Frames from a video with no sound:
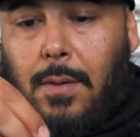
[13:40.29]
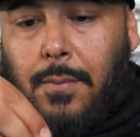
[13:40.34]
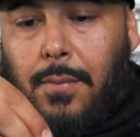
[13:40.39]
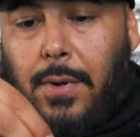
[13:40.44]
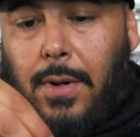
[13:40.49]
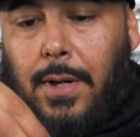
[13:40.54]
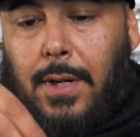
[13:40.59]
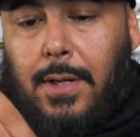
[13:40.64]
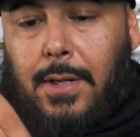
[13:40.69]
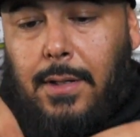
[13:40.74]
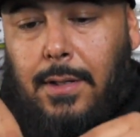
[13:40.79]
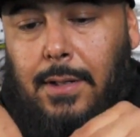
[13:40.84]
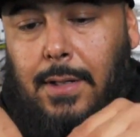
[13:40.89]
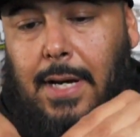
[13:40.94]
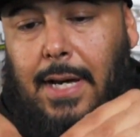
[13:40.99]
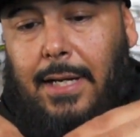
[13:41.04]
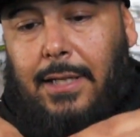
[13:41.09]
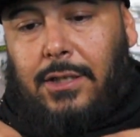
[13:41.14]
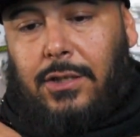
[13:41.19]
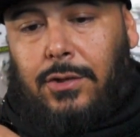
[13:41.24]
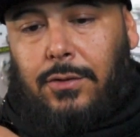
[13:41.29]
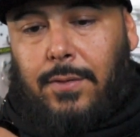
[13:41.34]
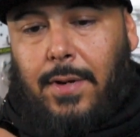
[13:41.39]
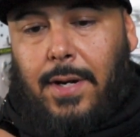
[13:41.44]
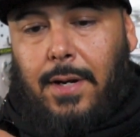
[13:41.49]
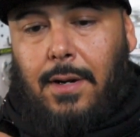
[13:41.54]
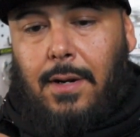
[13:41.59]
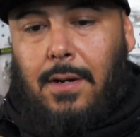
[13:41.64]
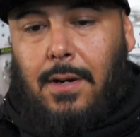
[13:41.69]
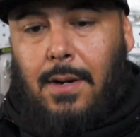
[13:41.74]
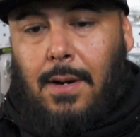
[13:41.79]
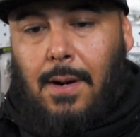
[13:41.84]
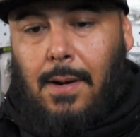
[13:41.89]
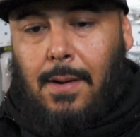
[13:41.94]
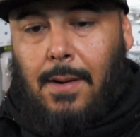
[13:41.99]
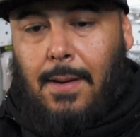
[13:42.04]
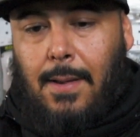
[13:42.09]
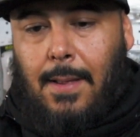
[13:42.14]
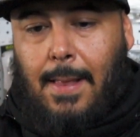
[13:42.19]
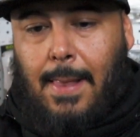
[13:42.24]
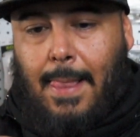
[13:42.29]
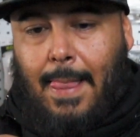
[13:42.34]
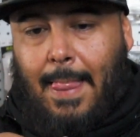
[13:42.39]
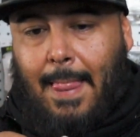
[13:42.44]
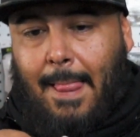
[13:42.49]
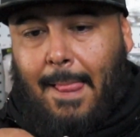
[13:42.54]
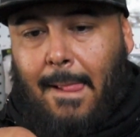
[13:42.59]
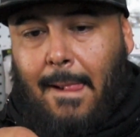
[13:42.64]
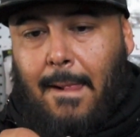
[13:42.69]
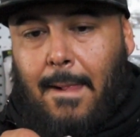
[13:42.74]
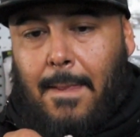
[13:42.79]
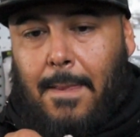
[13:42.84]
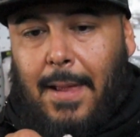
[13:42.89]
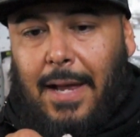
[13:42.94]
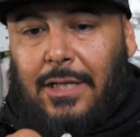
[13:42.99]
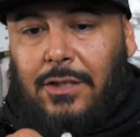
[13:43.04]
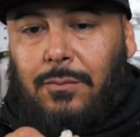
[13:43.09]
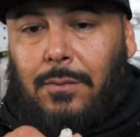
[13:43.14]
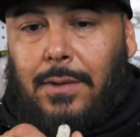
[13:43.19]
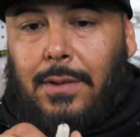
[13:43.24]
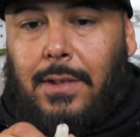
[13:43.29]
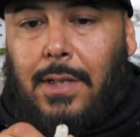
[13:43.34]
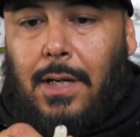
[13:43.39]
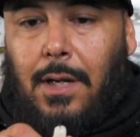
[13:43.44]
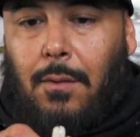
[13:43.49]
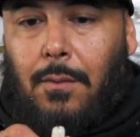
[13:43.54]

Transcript: Probably could have got it straighter. That's one thing.